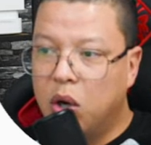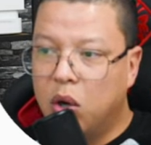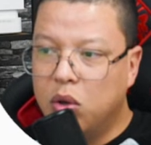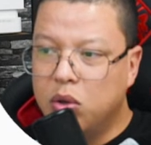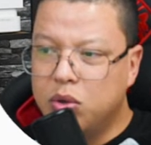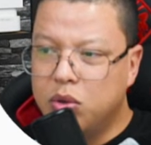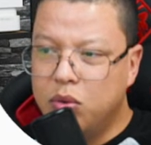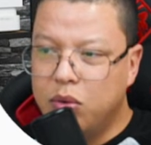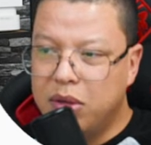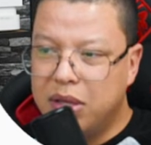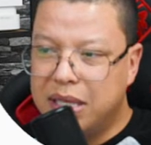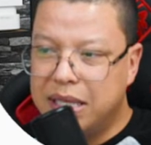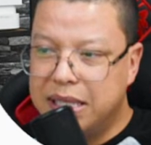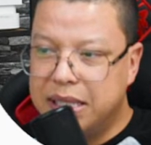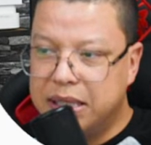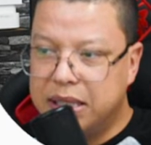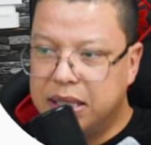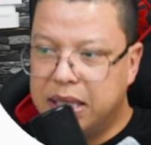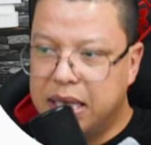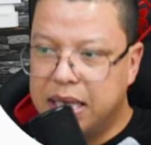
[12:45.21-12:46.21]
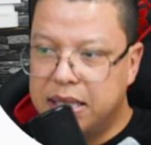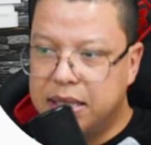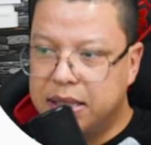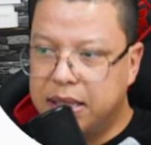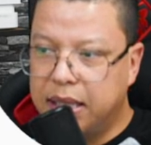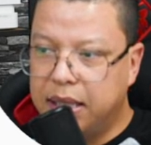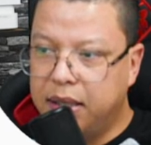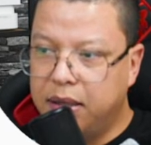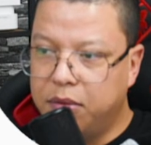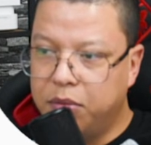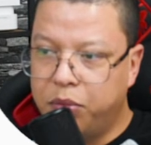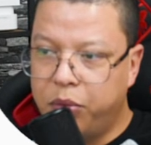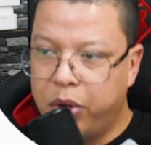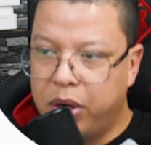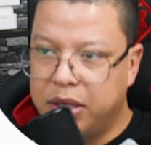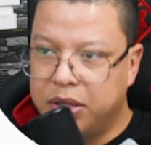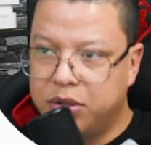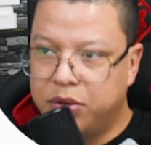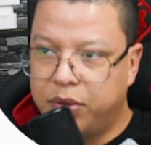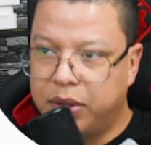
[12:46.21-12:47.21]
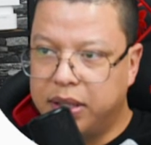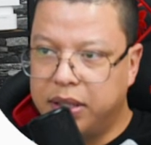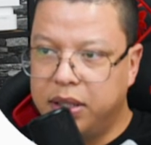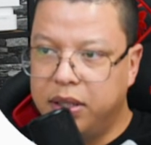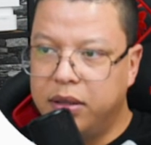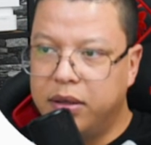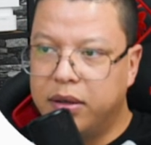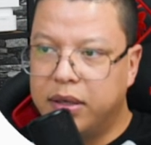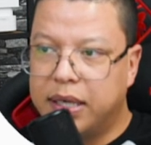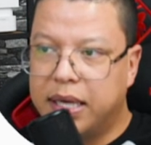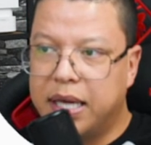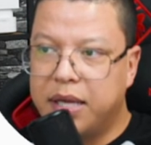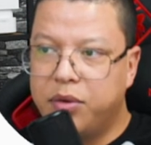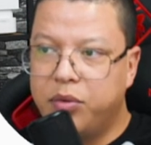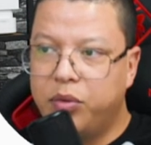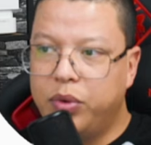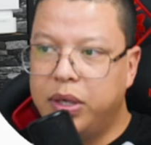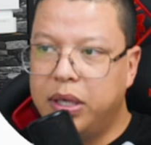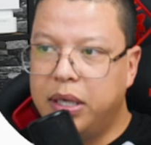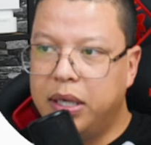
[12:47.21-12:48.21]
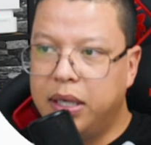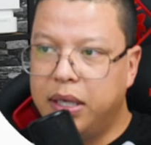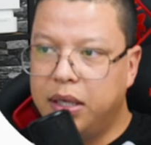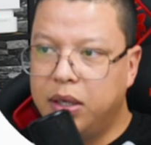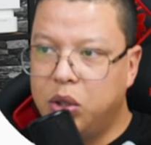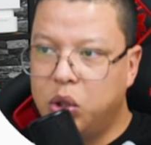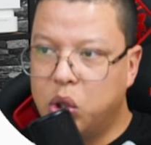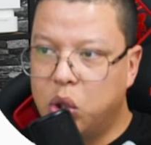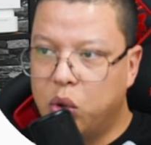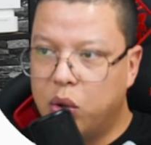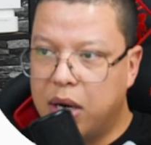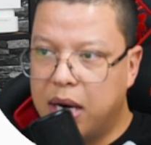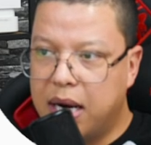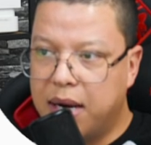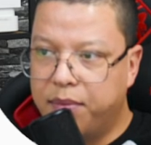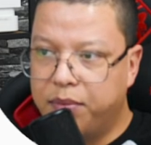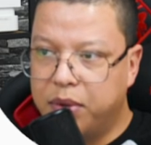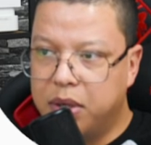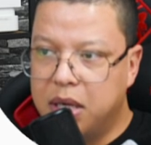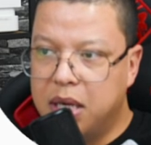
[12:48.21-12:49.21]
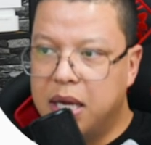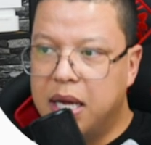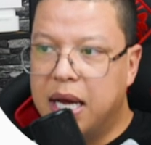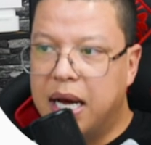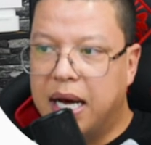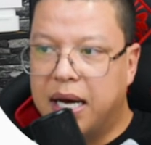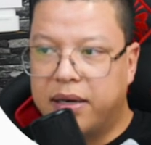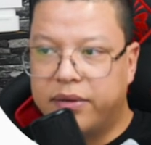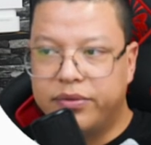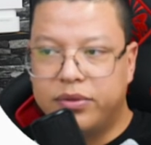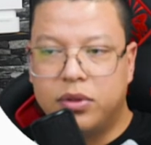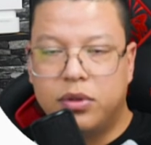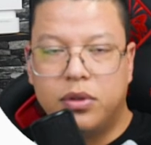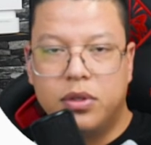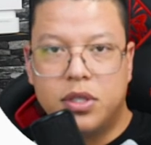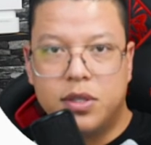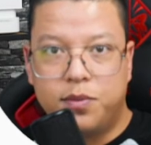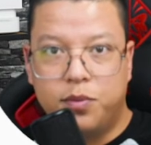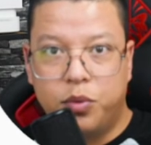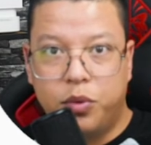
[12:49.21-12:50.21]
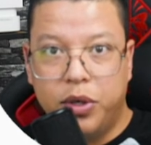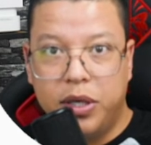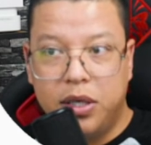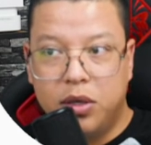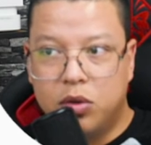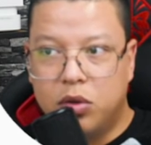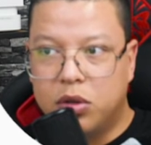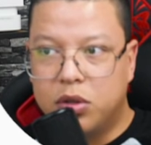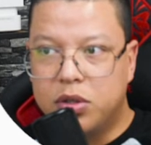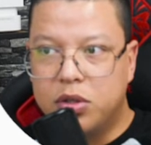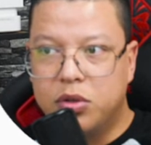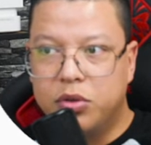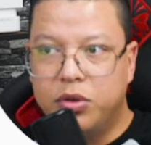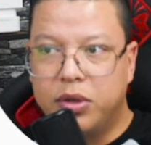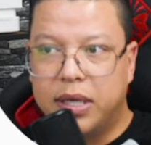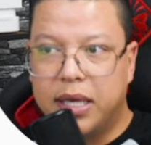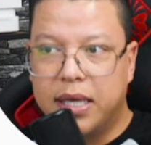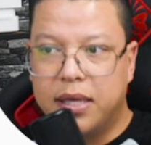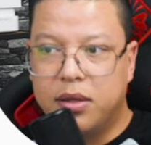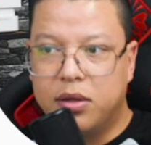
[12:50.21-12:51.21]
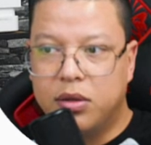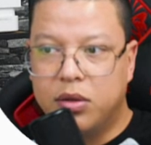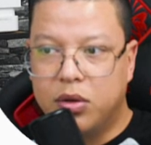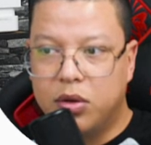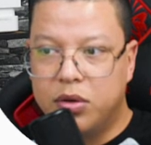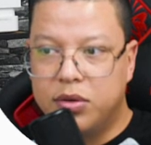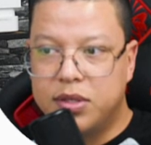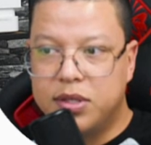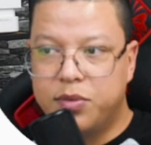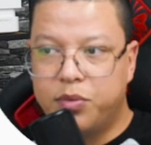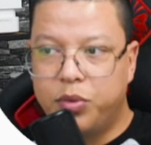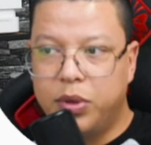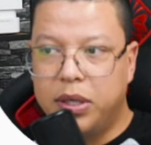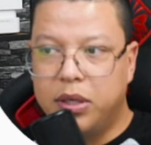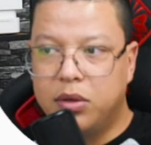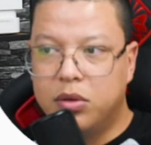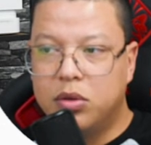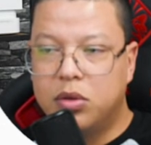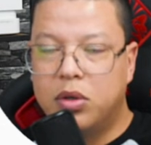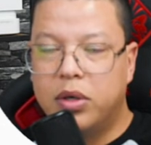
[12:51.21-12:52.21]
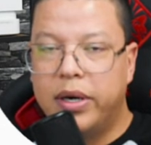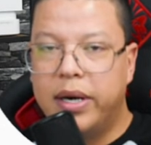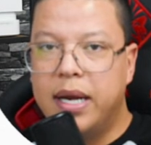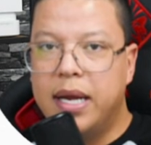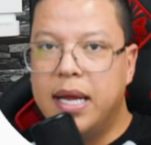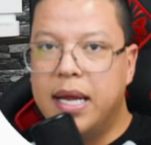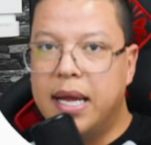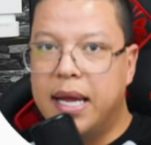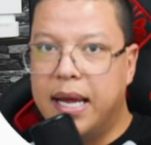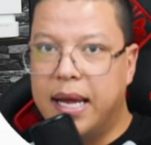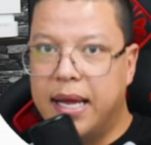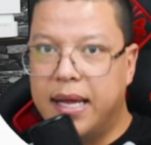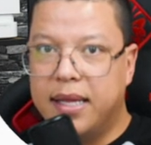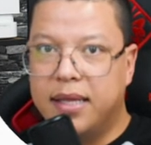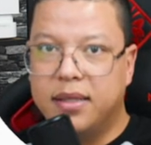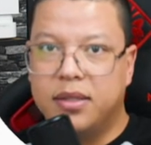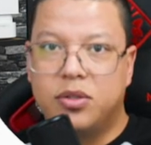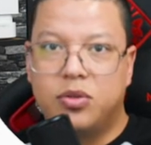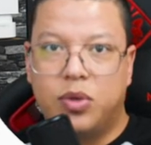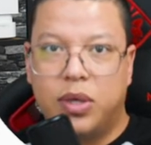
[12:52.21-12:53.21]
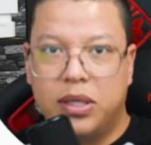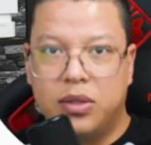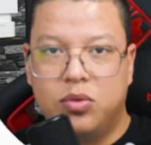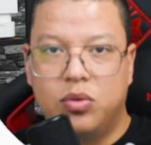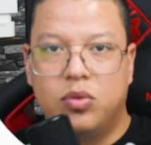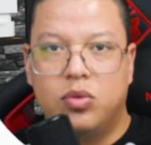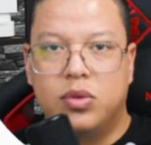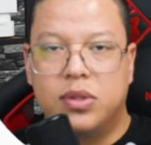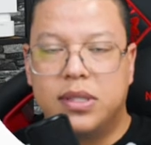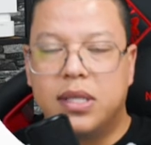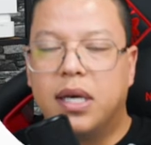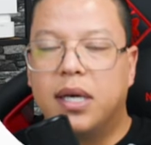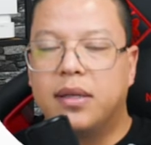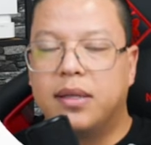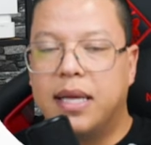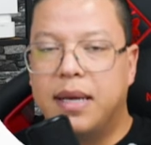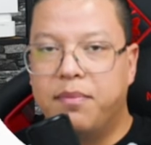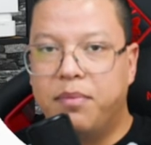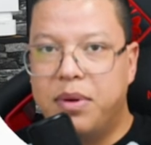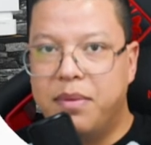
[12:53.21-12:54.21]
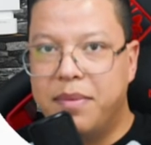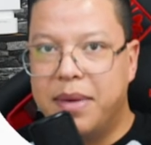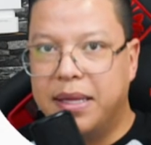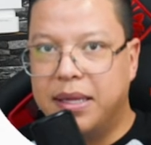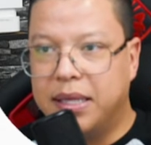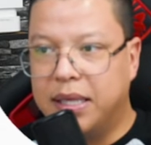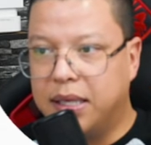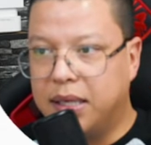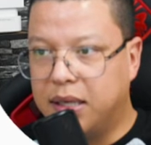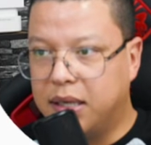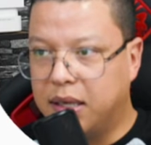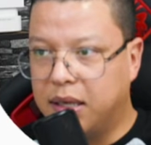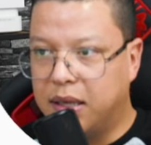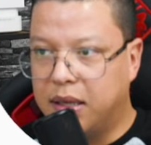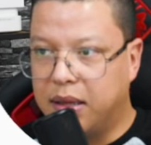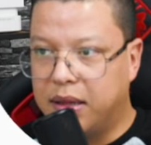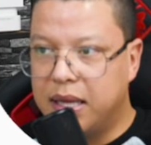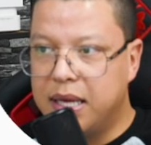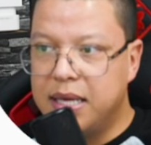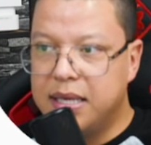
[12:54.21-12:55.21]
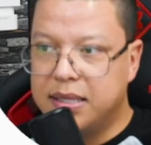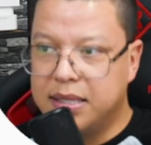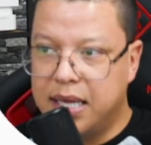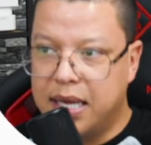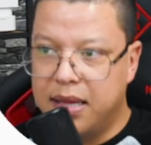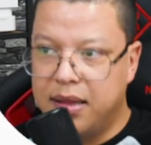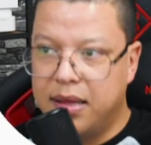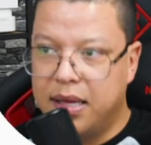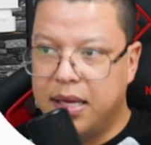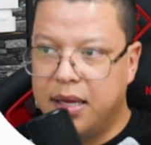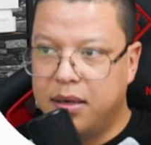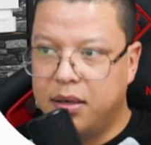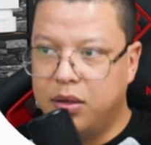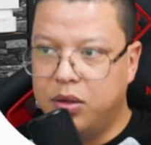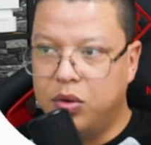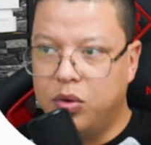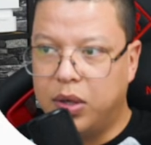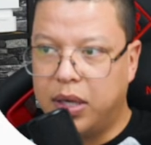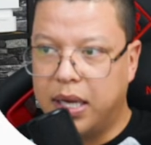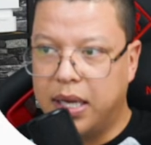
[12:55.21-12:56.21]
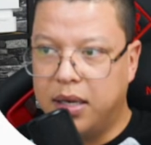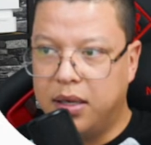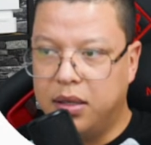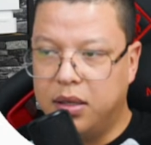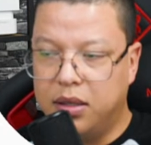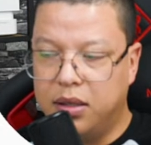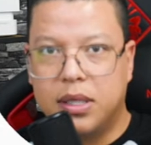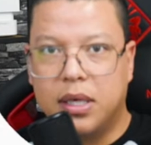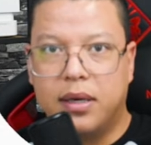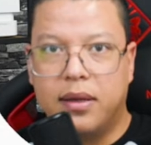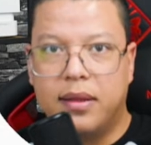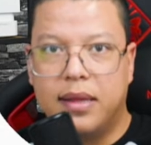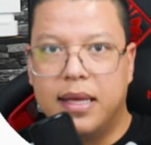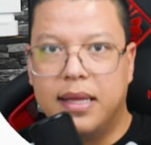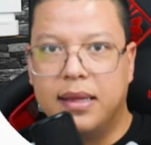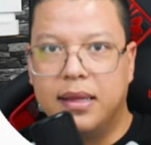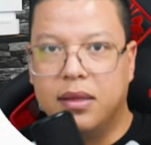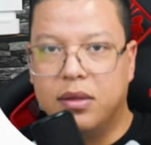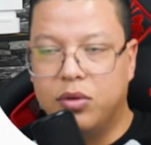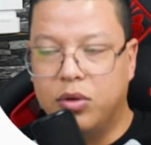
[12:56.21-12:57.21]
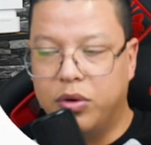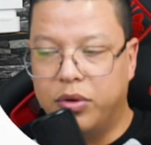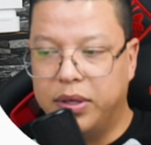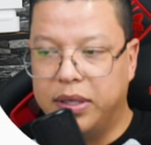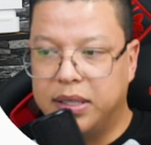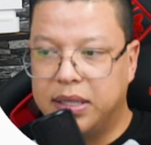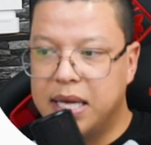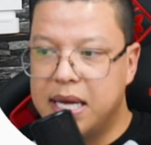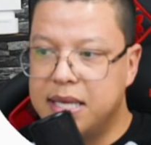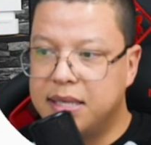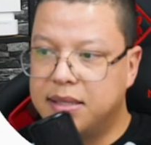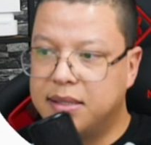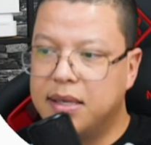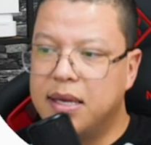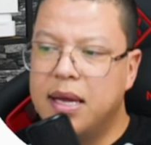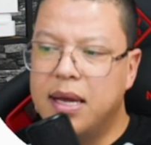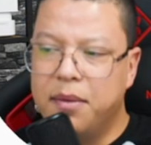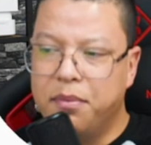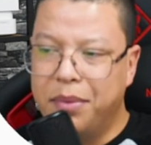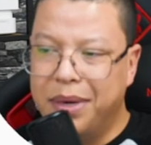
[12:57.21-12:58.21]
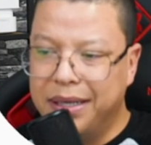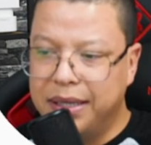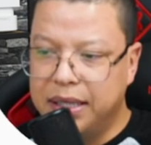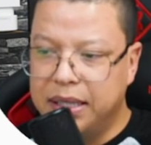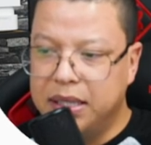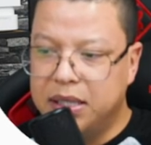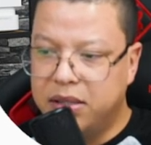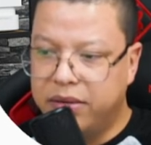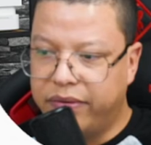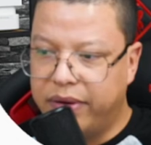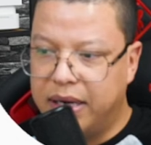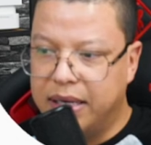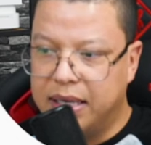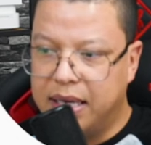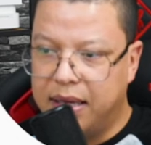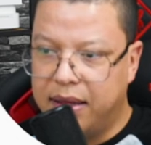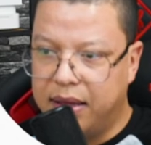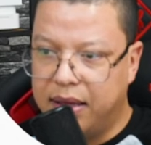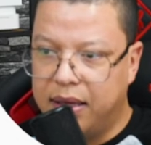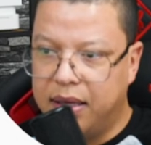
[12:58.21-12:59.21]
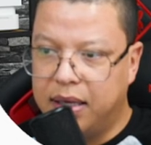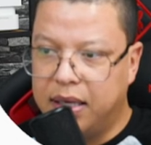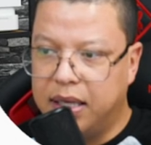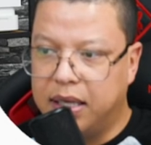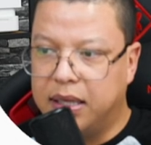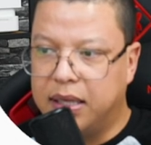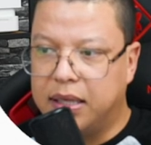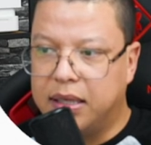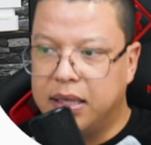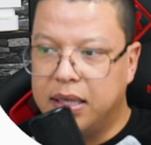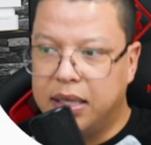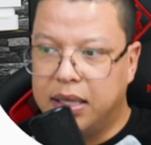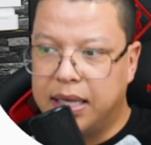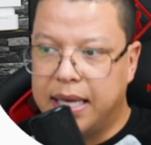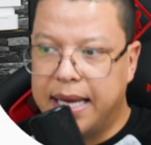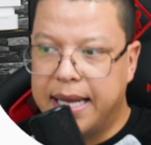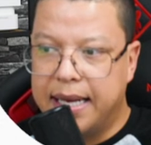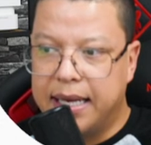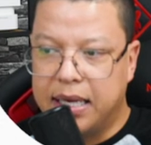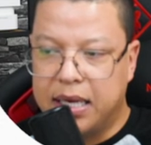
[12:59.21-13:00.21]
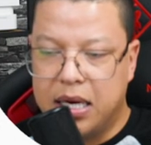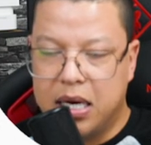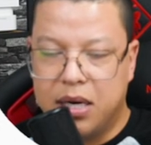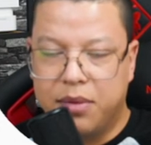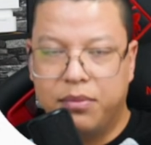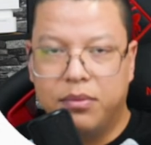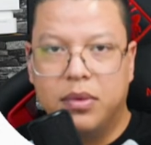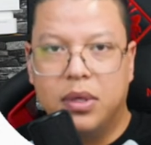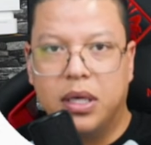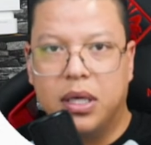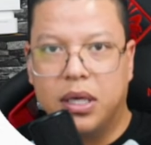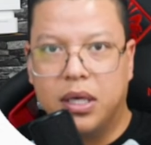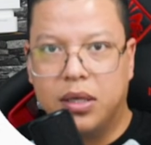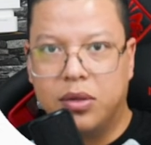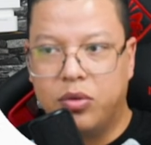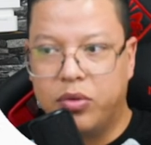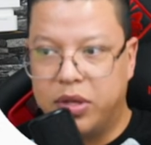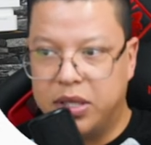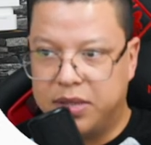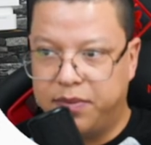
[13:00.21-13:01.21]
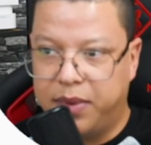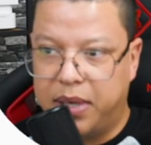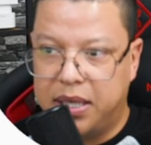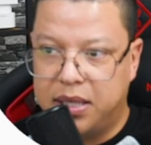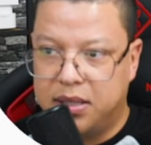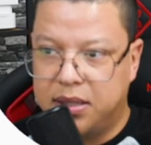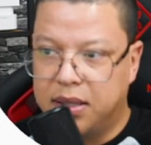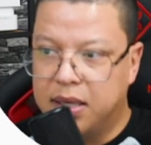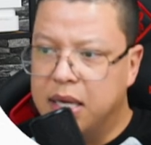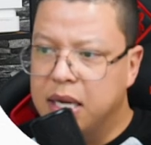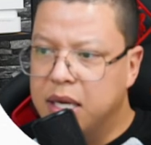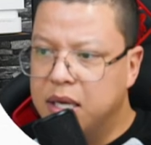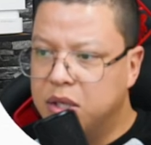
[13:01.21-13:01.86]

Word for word: Also, this testing branch right here can really go up after Spring Core. So you can learn Spring Core and try to start implementing things, and then you can start then learning tests, but it's fine. I think it can come to this place.